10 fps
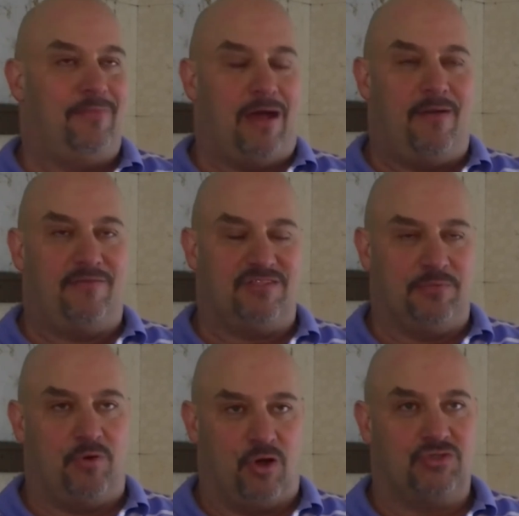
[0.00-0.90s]
obviously
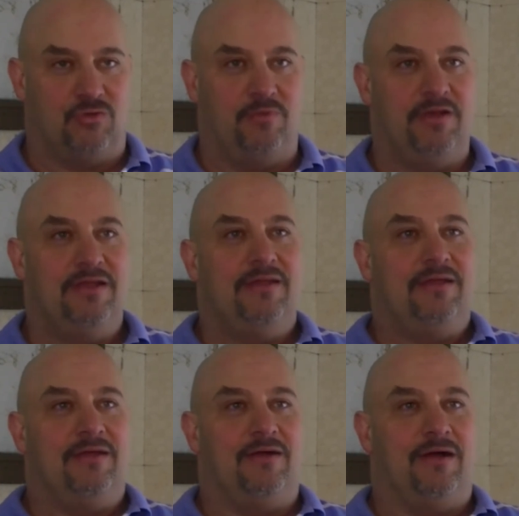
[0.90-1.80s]
partial, but
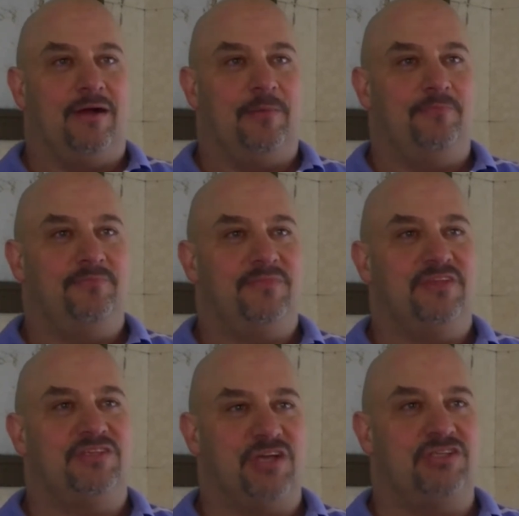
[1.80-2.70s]

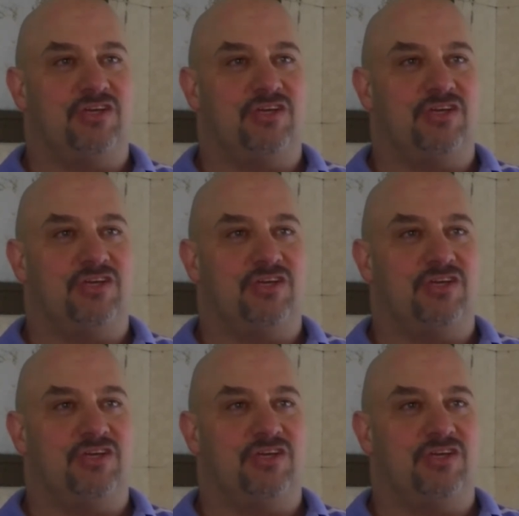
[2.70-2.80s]
such